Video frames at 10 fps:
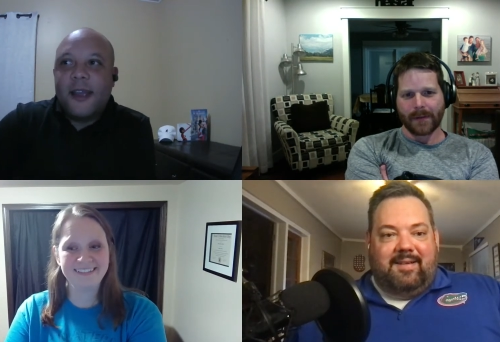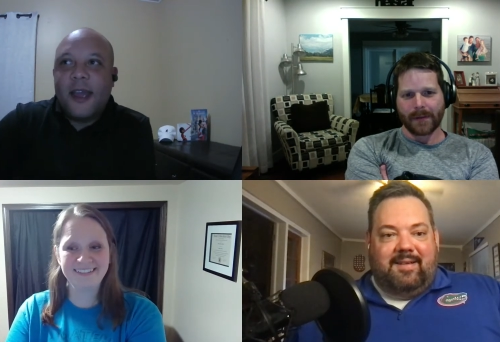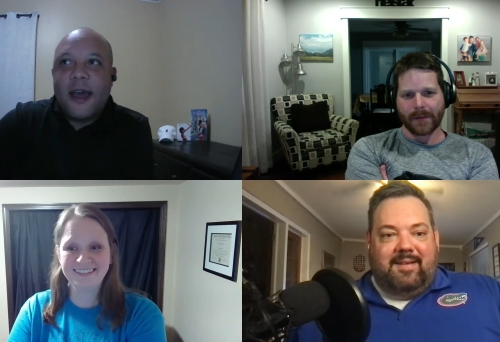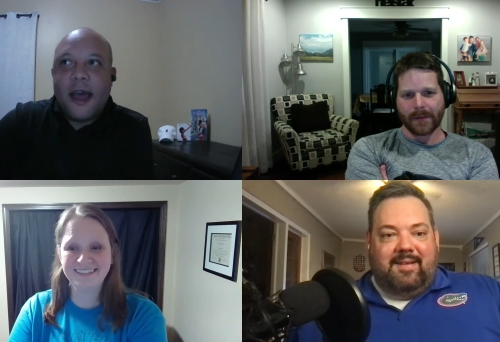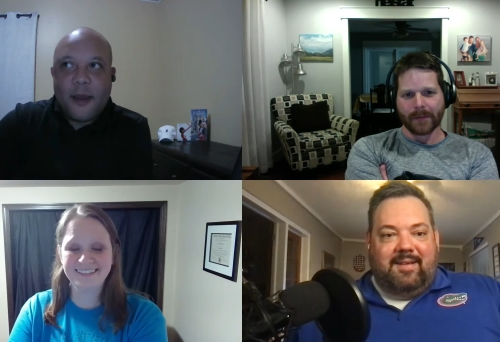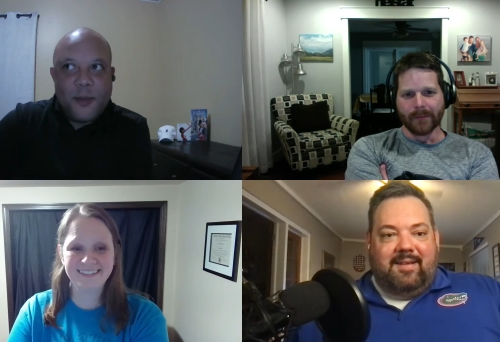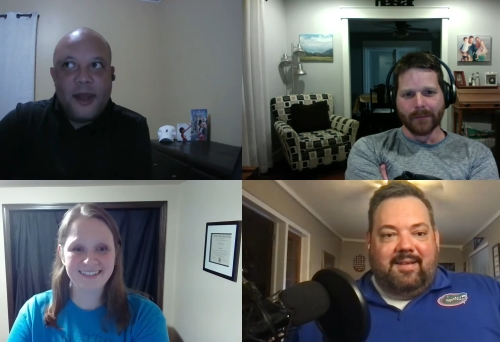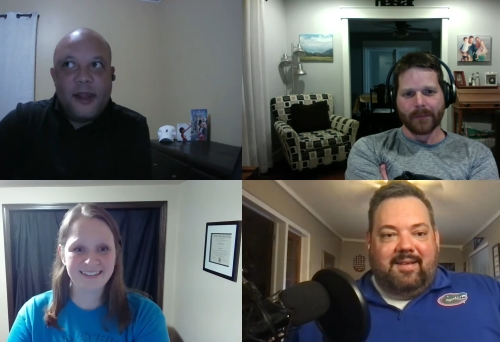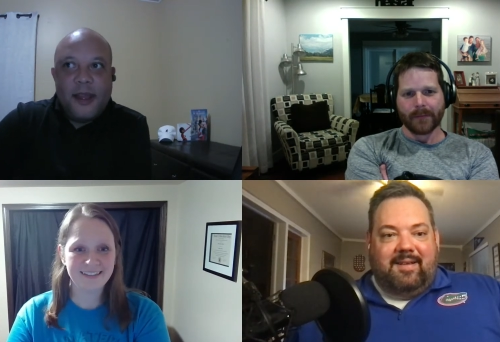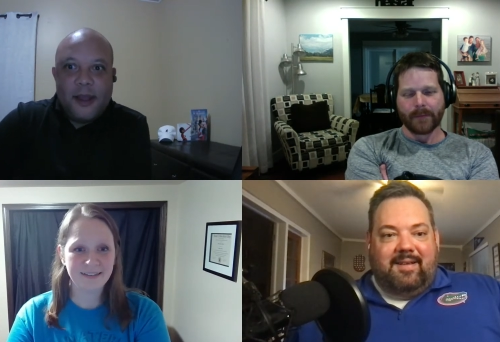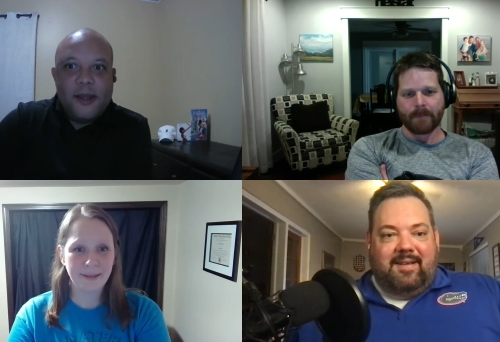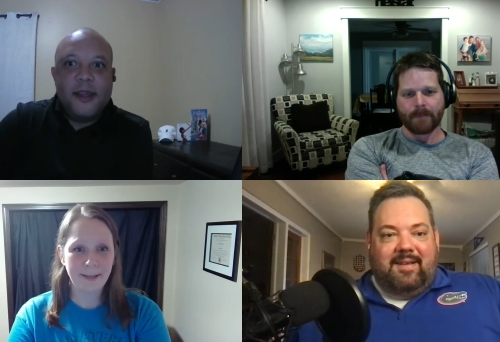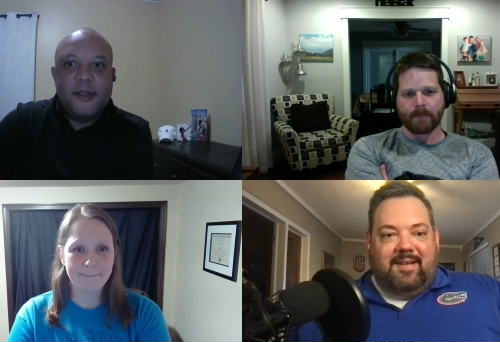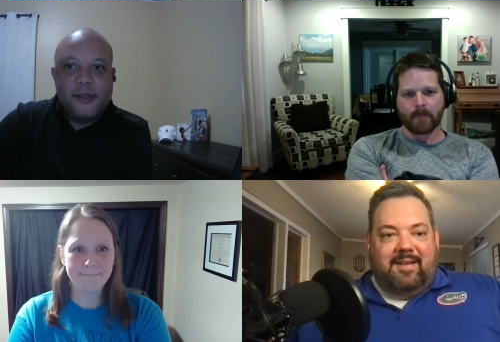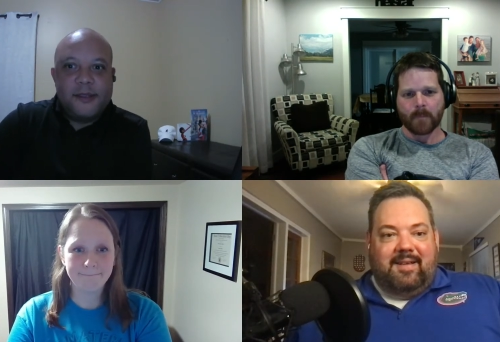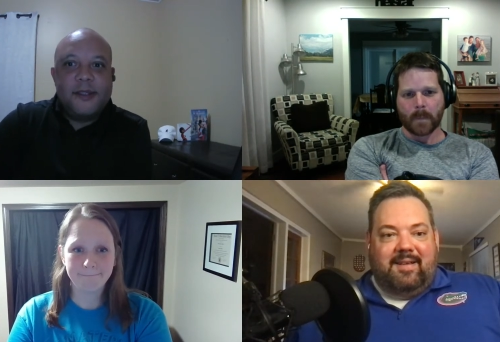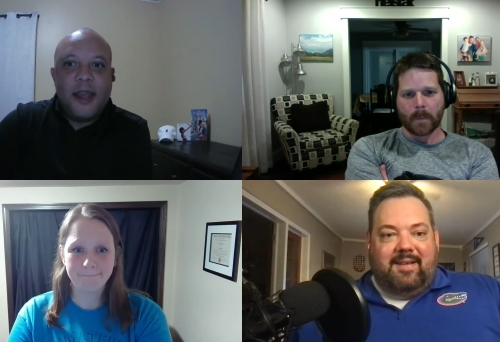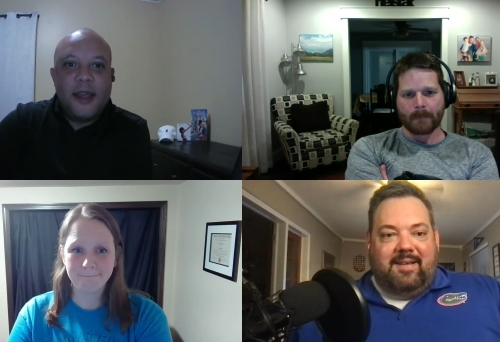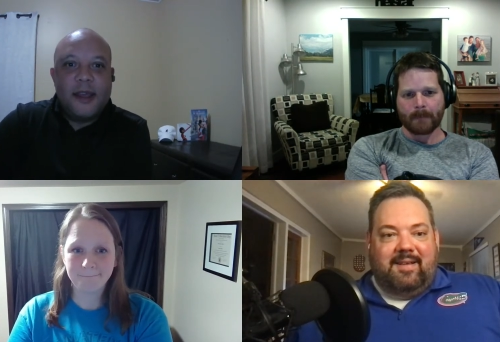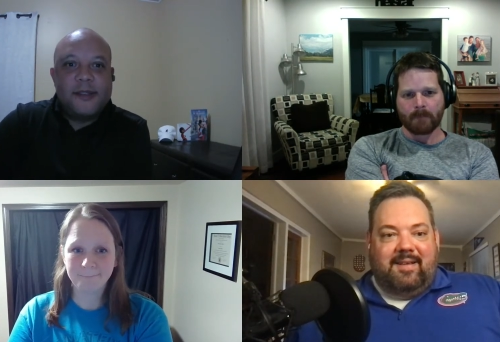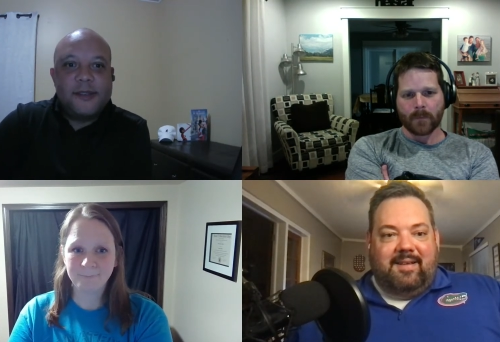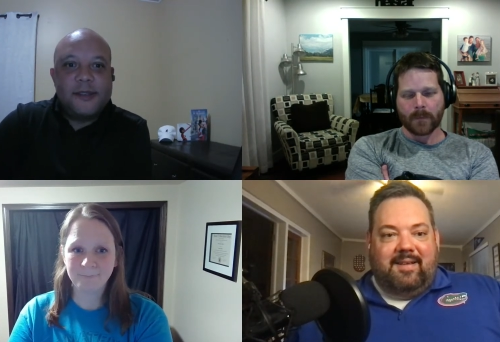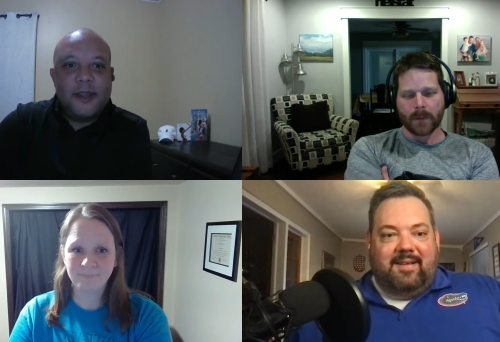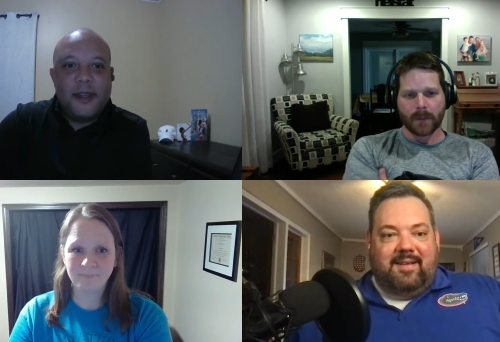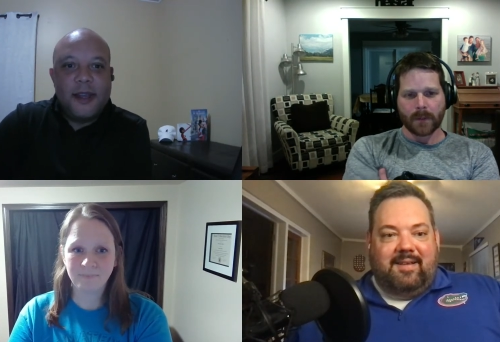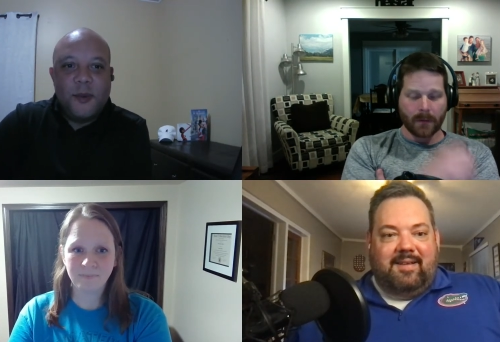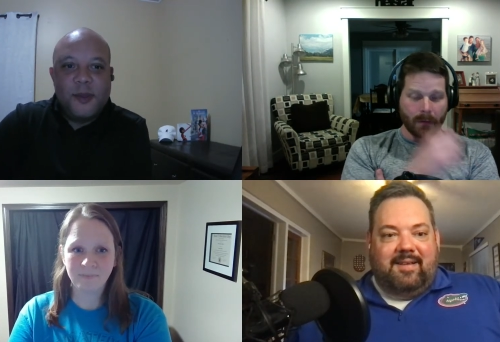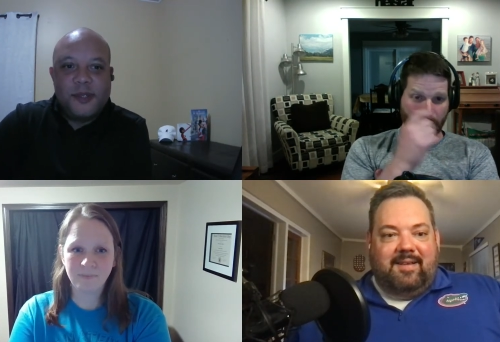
Speaker 1: yeah, I mean it, it, it's yeah it's it, it